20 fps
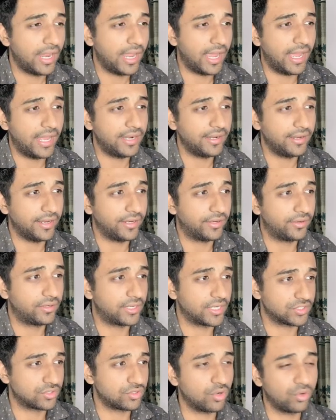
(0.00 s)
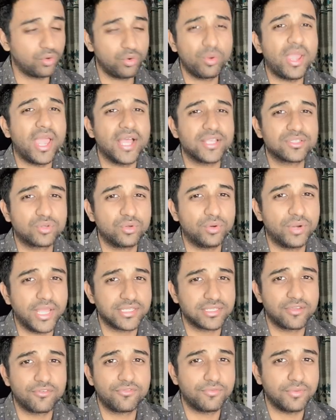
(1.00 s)
and it does not look as good
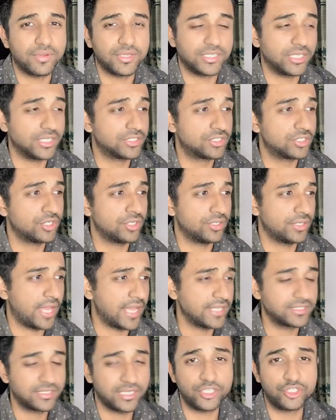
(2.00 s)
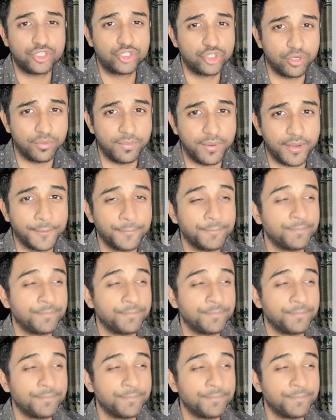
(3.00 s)
as it should be.